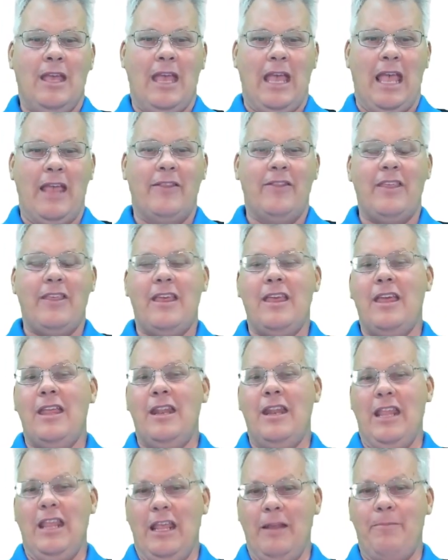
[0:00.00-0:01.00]
and
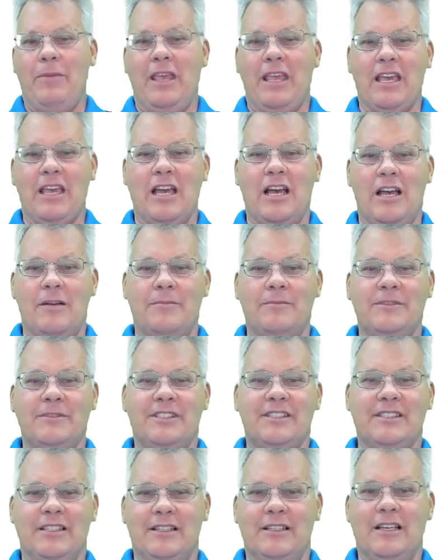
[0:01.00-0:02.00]
then it
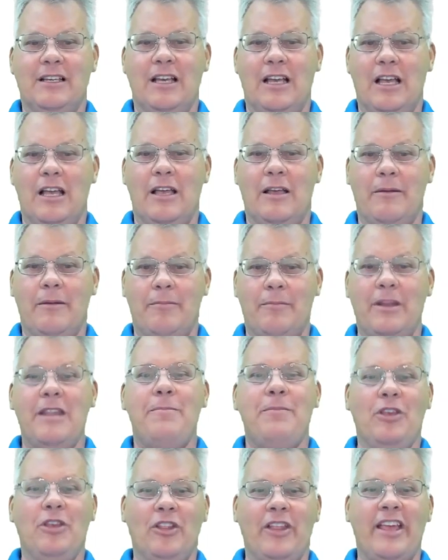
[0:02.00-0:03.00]
becomes
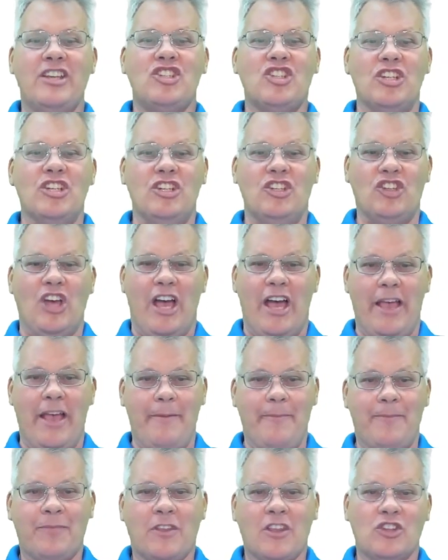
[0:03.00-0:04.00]
manipulation time.
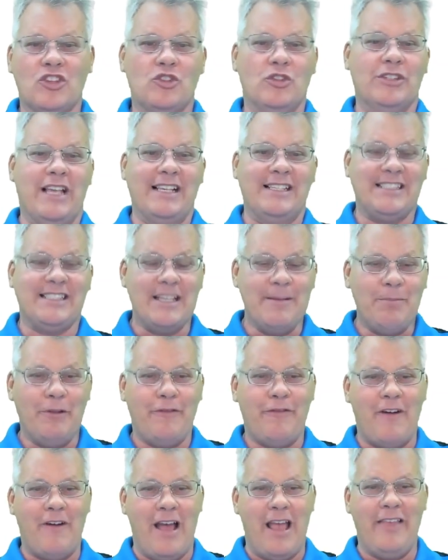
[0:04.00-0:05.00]
So as I
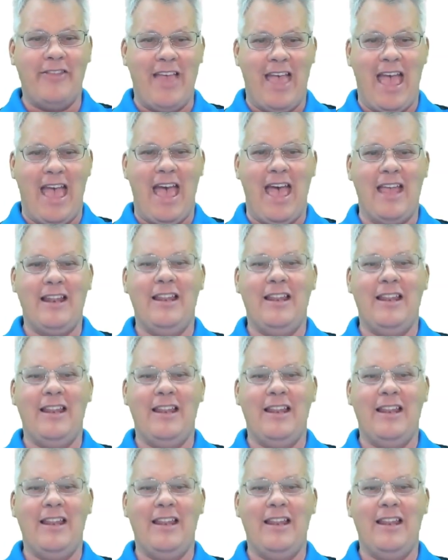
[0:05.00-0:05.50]
simplify that